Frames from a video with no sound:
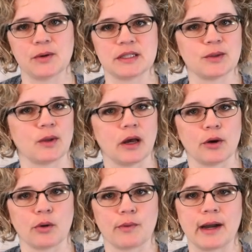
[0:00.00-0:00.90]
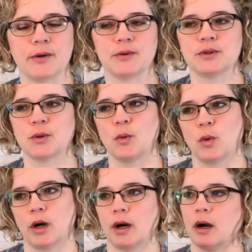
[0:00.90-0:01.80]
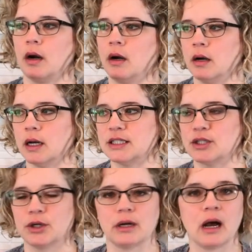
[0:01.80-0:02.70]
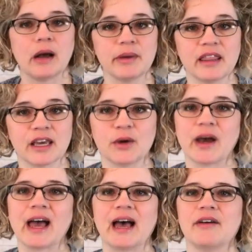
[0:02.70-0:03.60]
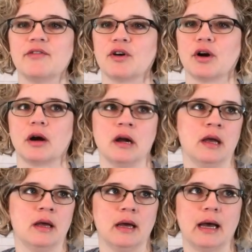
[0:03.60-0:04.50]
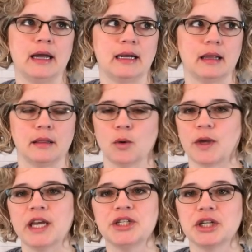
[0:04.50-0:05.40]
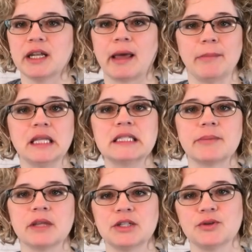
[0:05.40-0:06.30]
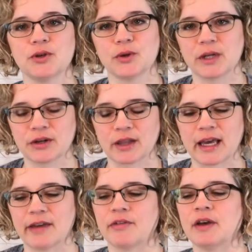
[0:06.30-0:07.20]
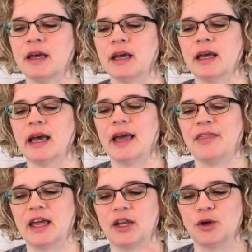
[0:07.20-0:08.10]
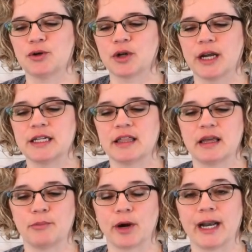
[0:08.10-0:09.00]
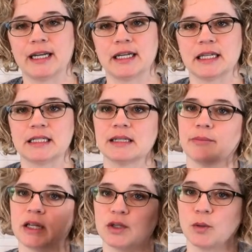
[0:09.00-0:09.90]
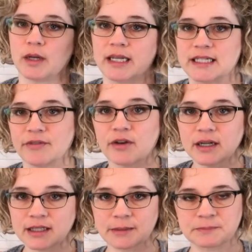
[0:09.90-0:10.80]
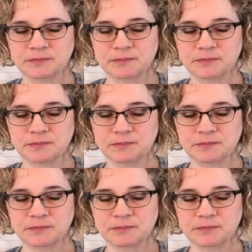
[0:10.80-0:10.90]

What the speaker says: who is no longer around, or a certain hobby that you have, or a location that means something to you in your life, and then you're trying to then brand it as something totally different,